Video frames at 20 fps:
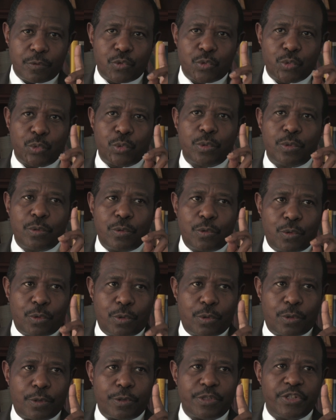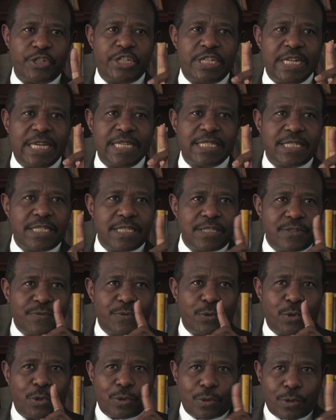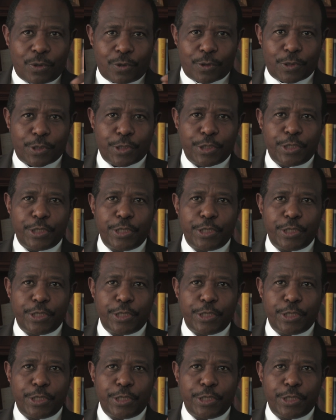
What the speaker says: to all, justice for all.